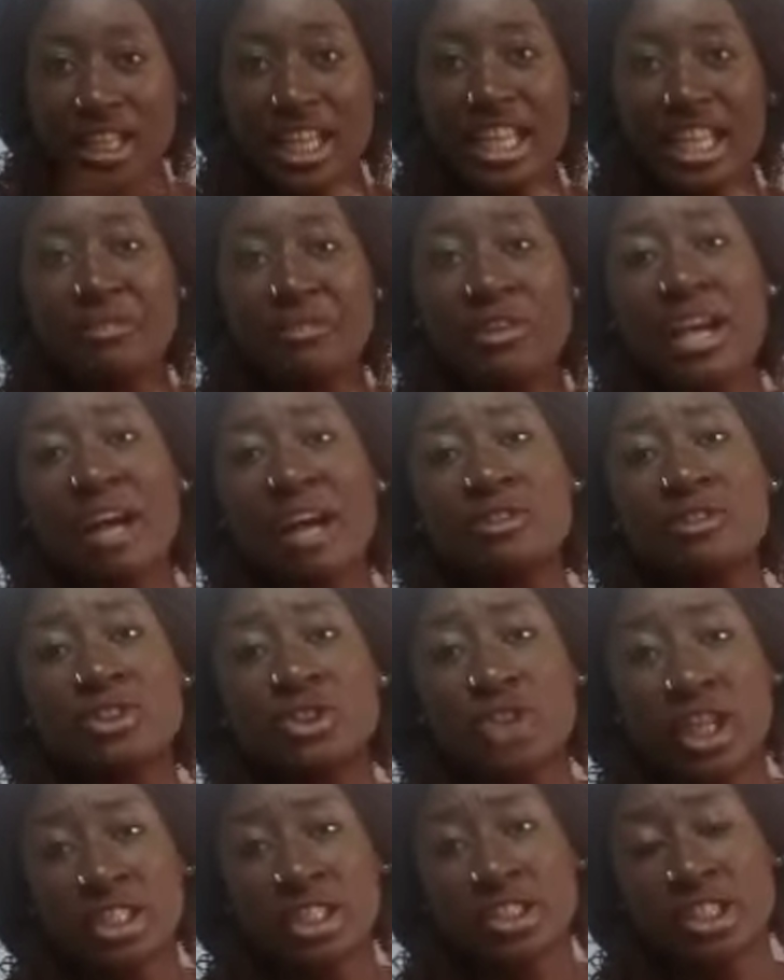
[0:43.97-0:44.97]
If you haven't
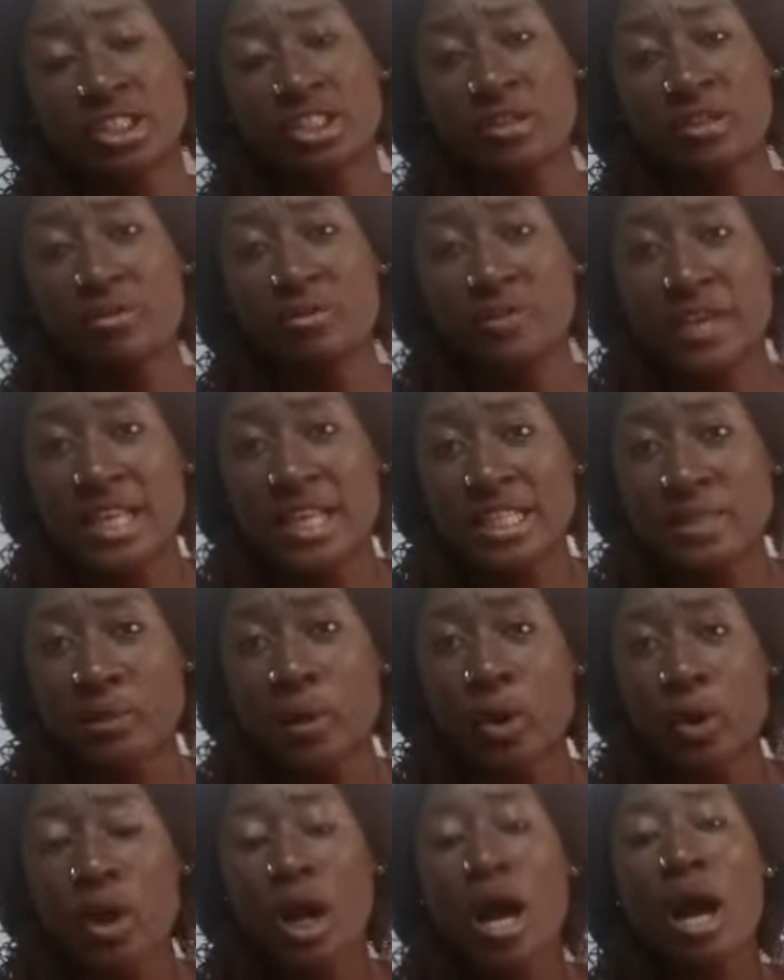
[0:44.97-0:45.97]
joined us on
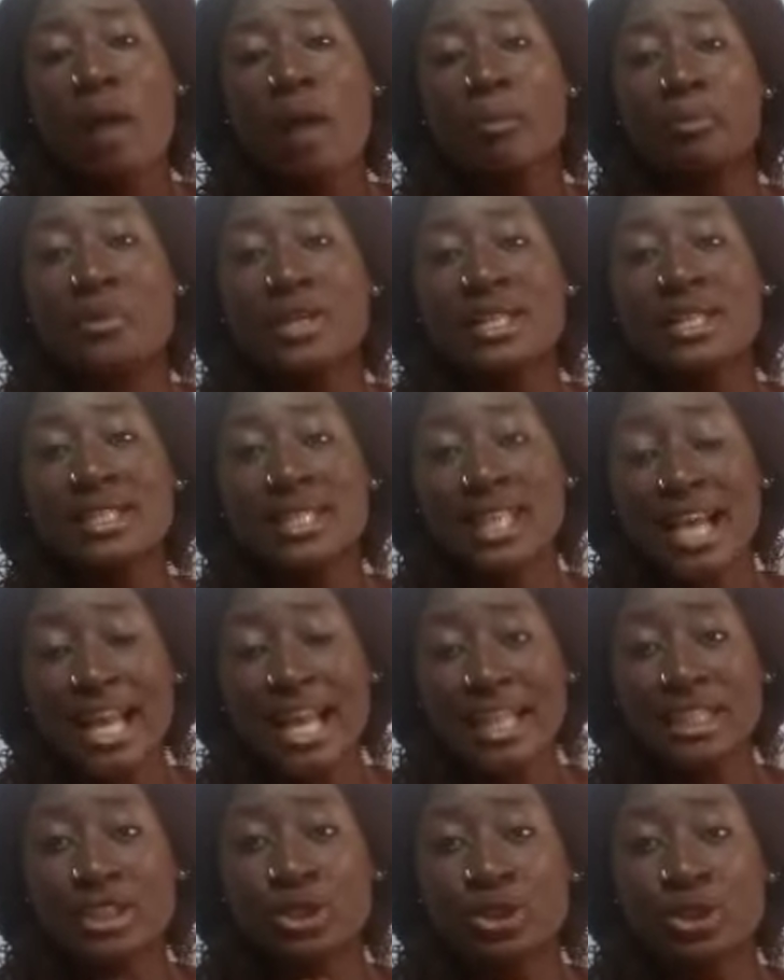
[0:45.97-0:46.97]
Facebook, please
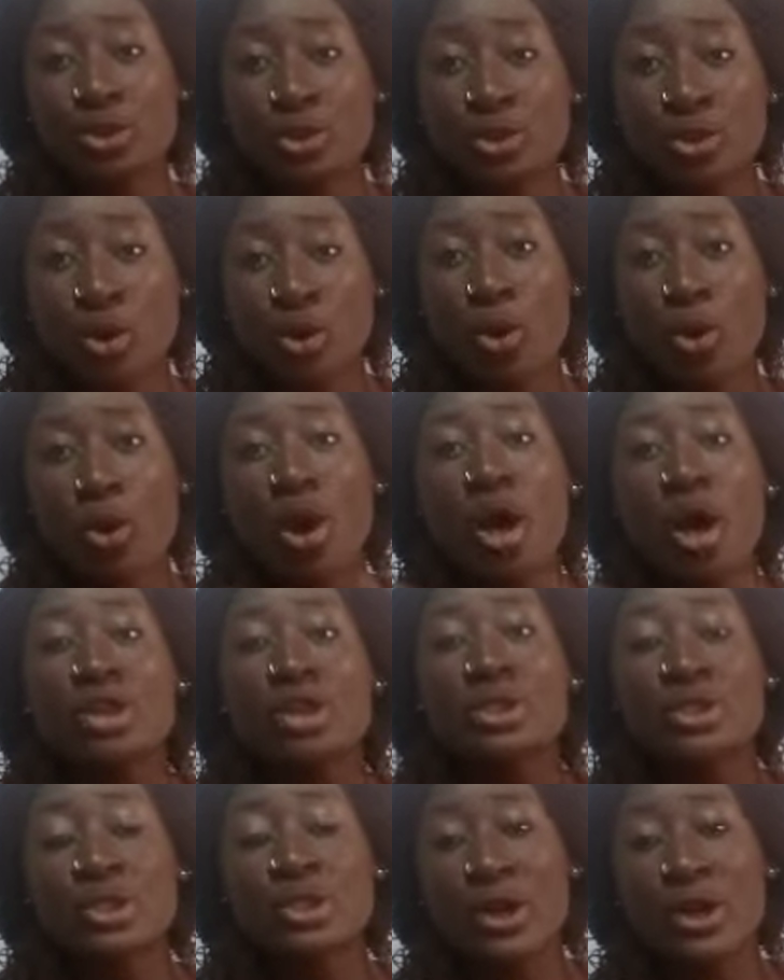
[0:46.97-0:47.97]
kindly do so.
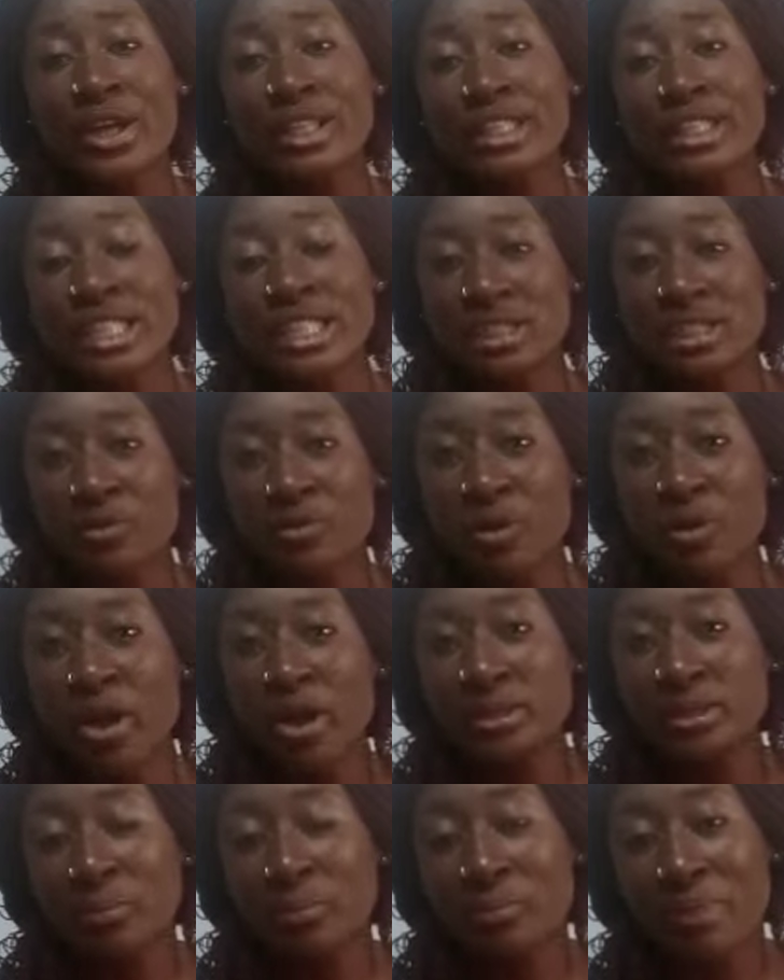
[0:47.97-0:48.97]
Sewing is
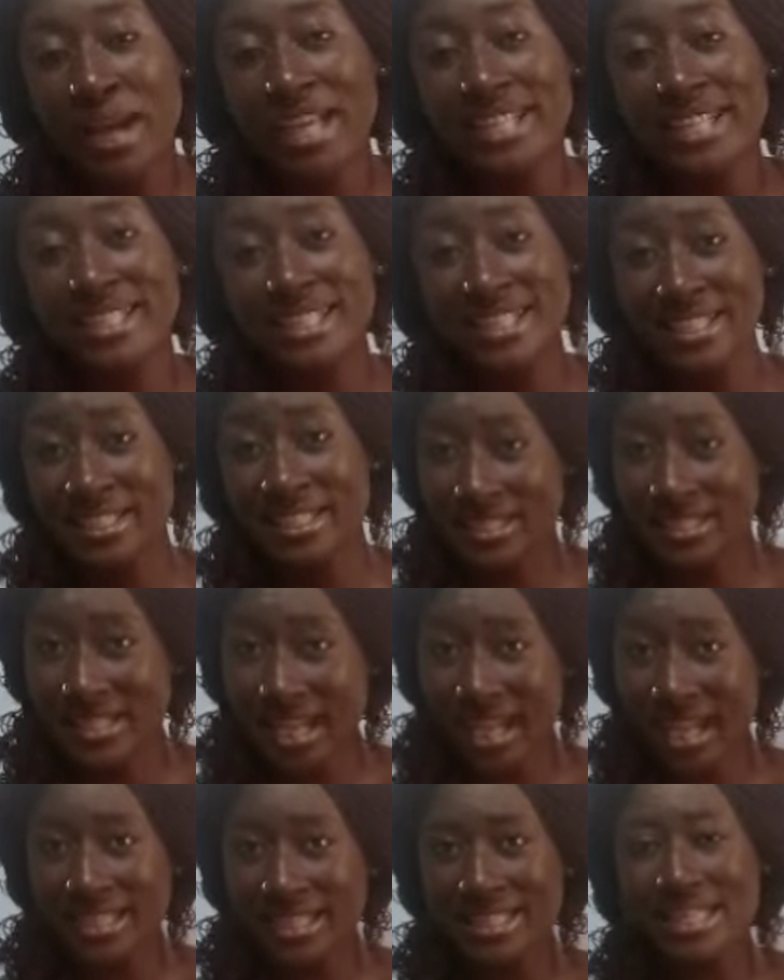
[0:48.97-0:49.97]
Fun by 3
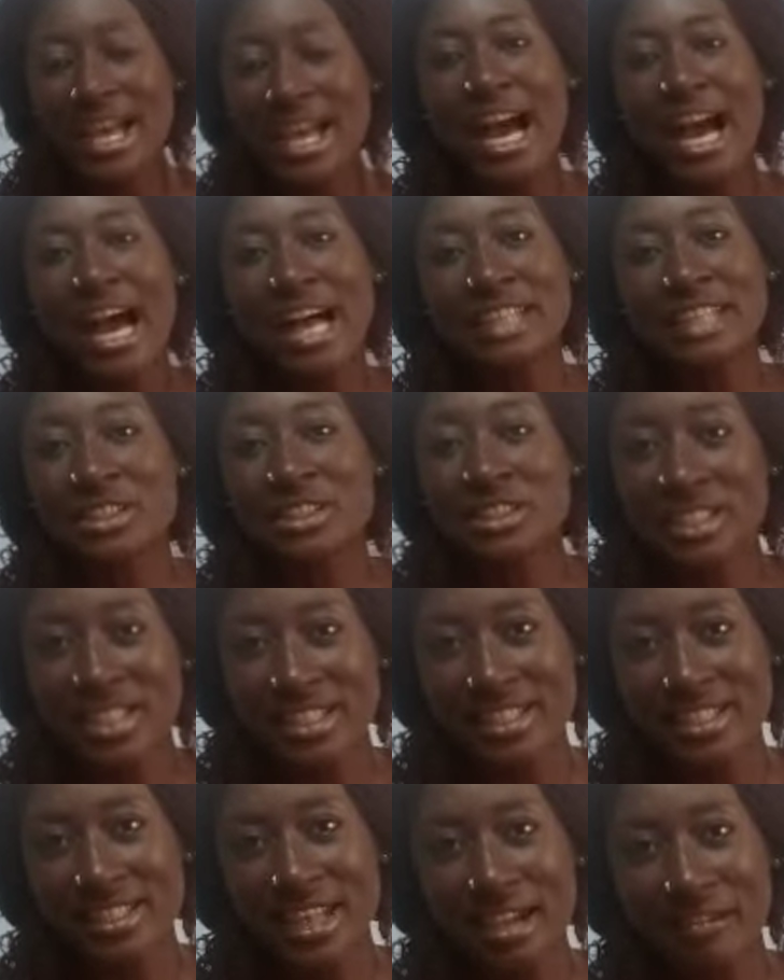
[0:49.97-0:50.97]
Designs, and on
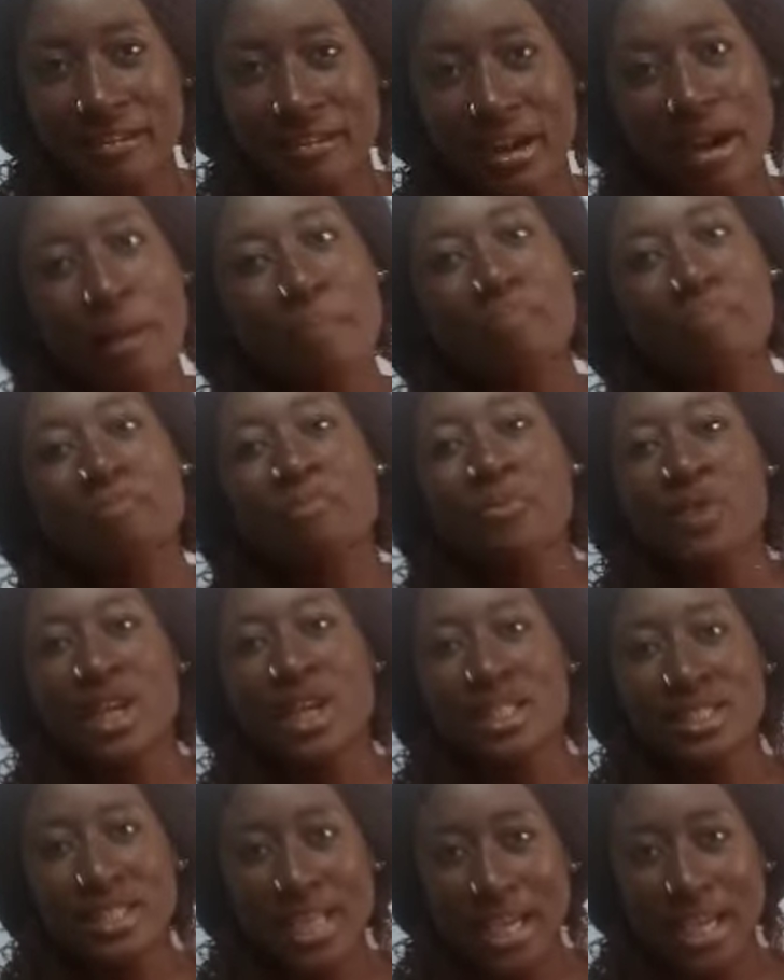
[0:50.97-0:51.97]
Instagram,
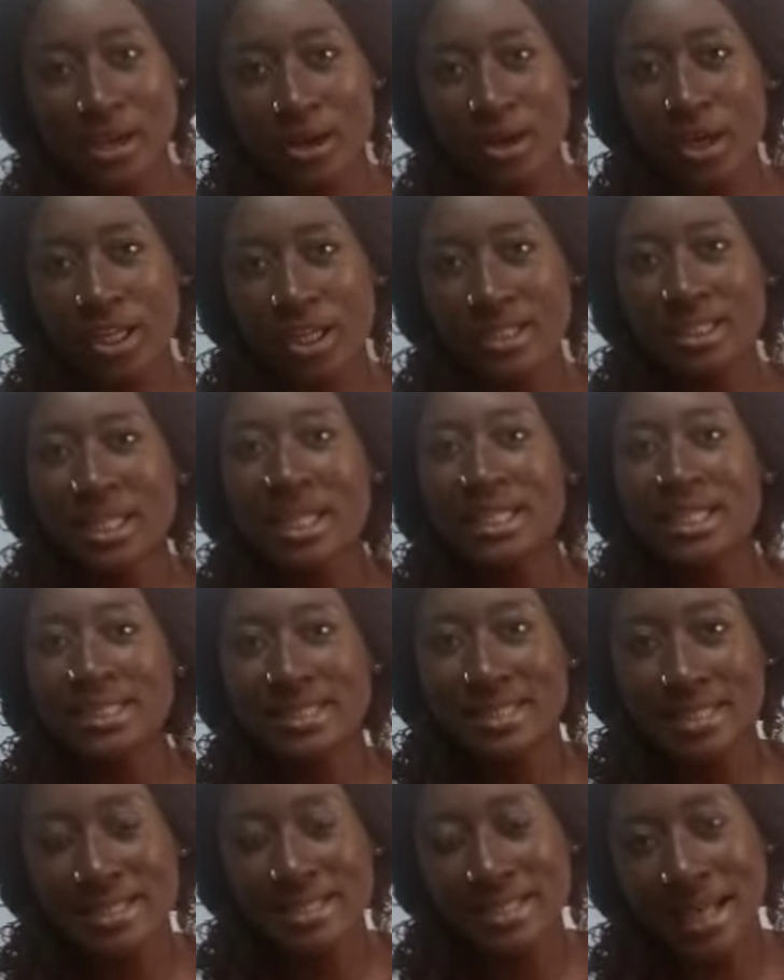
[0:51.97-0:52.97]
Thank God
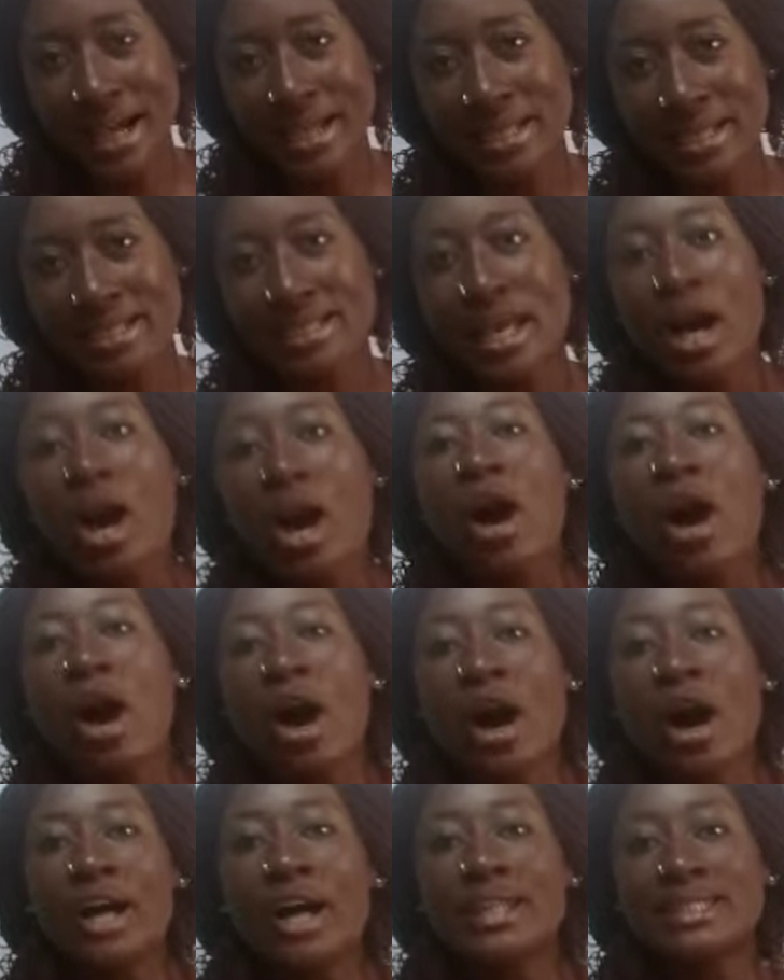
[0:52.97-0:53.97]
Designs.
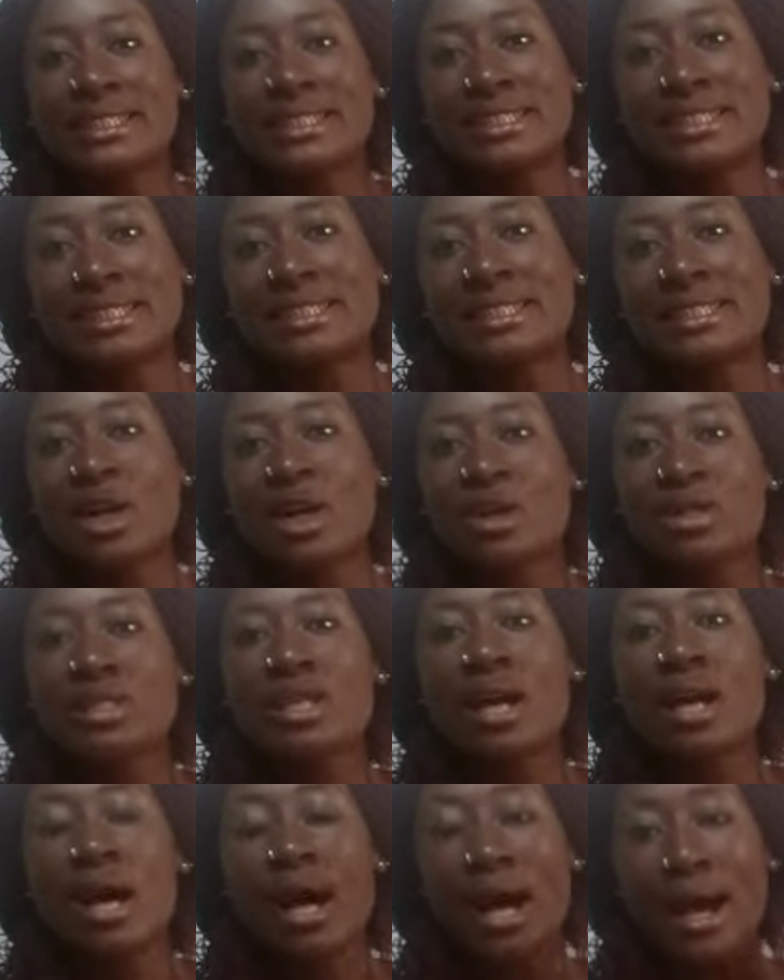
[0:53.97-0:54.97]
All the details
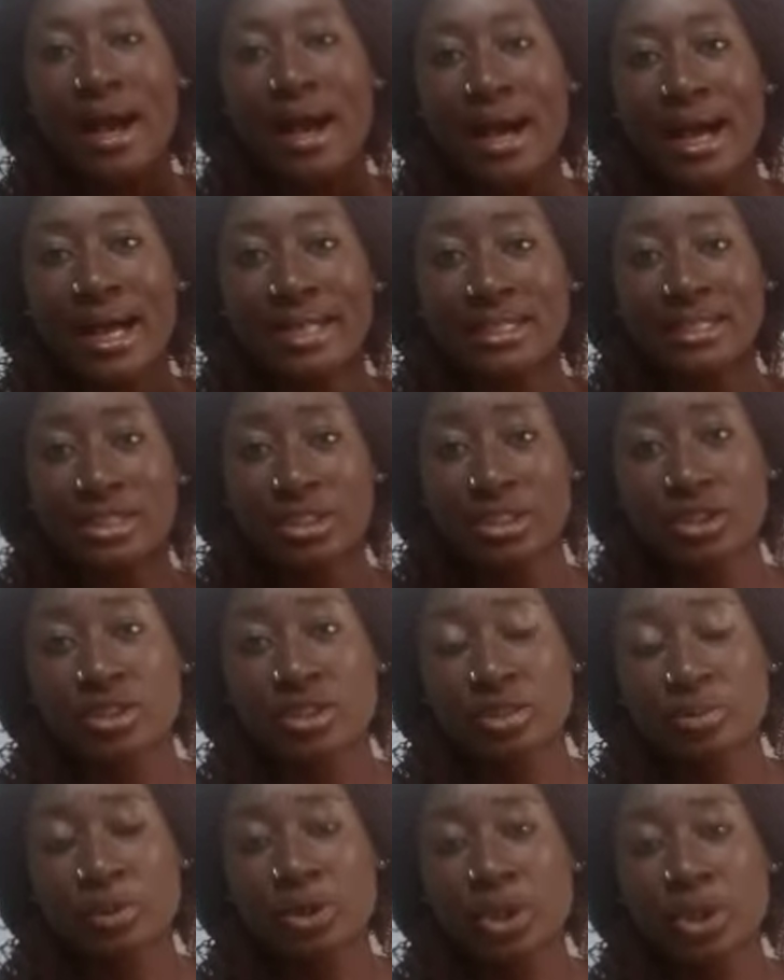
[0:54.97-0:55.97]
are at the
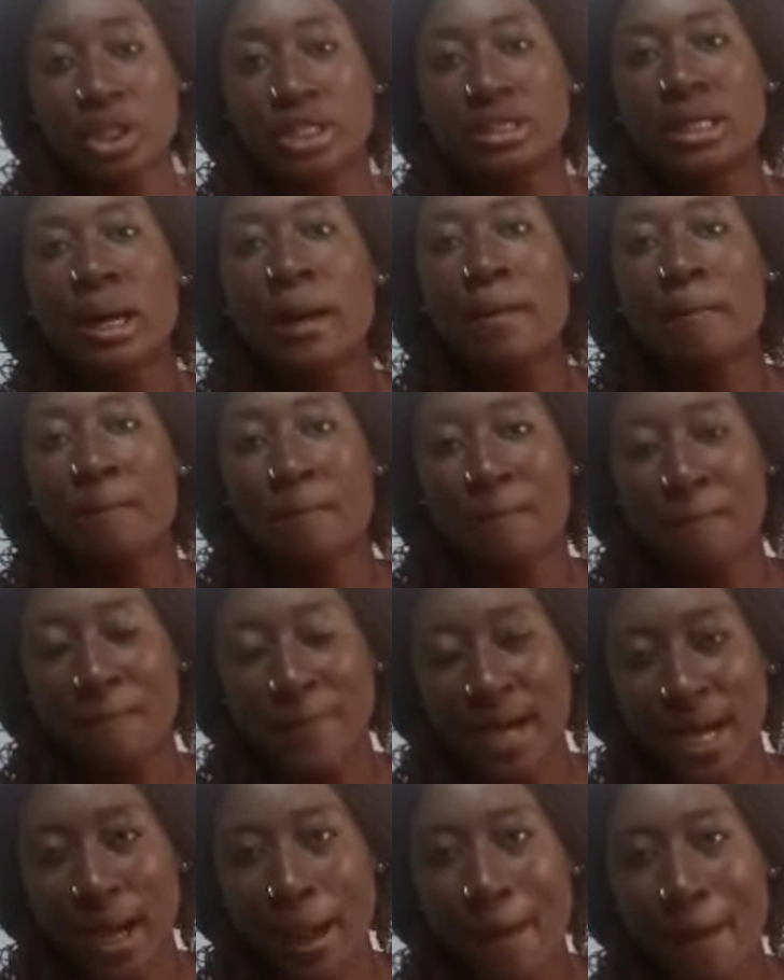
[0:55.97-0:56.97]
description
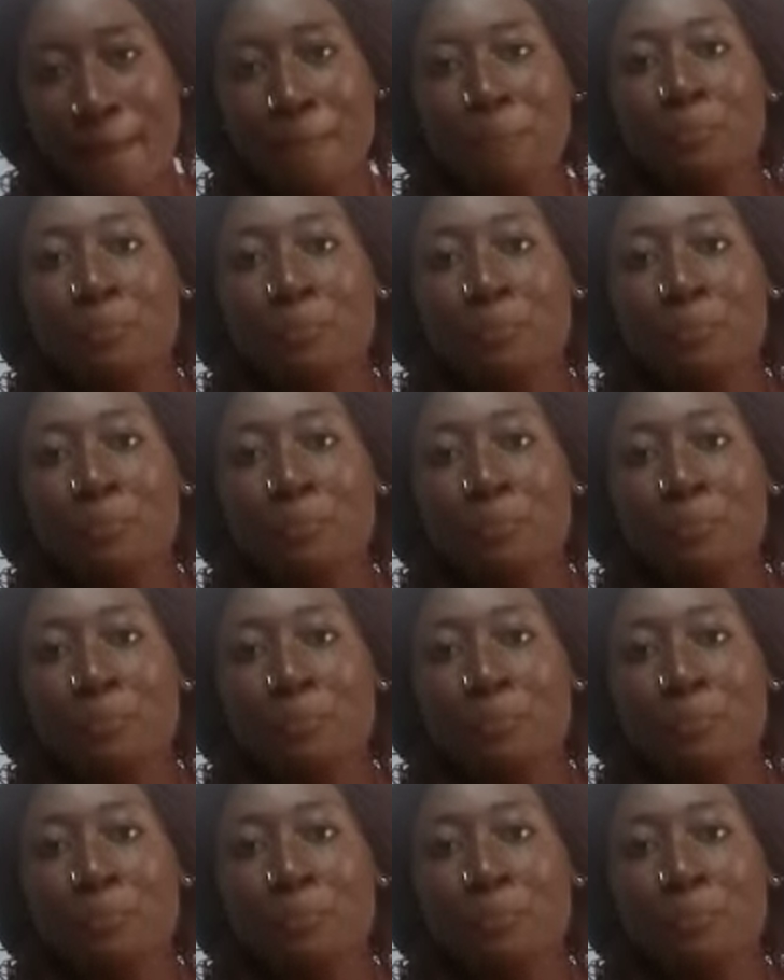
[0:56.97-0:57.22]
bar.